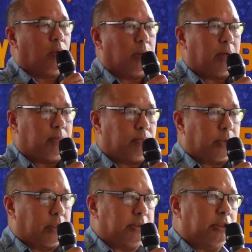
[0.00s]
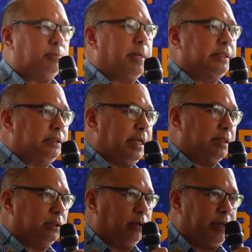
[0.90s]
Well, this is my
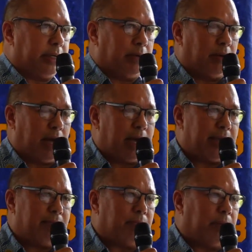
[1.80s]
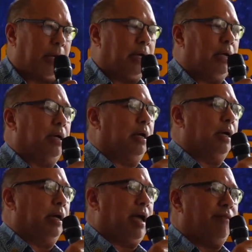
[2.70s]
stance right now. I am uh, an
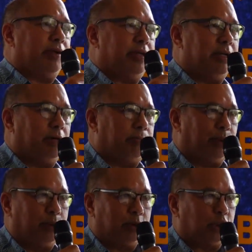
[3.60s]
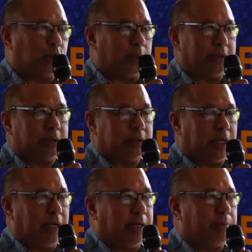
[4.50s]
uh, advocate of pro-choice.
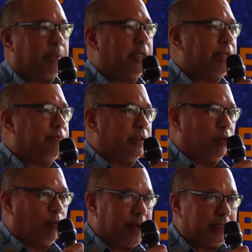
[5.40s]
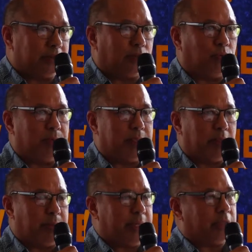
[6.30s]
I believe in the rights of women
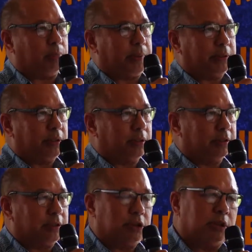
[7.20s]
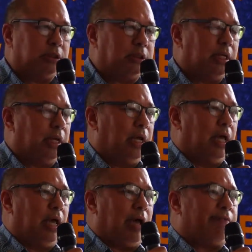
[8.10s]
to make their personal decisions.
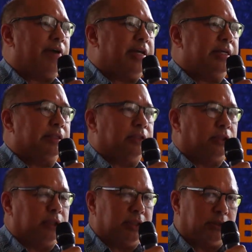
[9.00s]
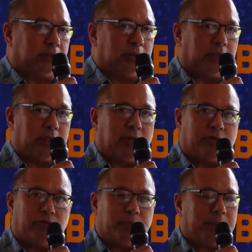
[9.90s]
I find it concerning too that the
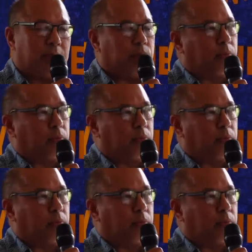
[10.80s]
government